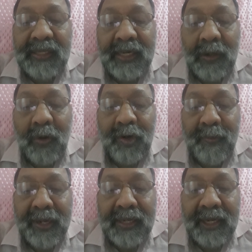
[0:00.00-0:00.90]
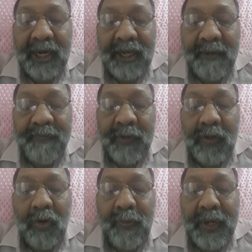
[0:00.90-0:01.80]
then automatically
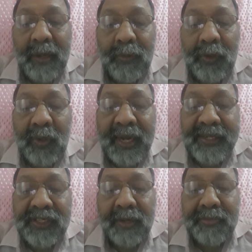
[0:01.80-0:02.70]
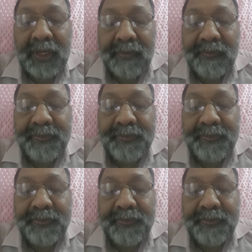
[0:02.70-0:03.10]
you'll be able to write something.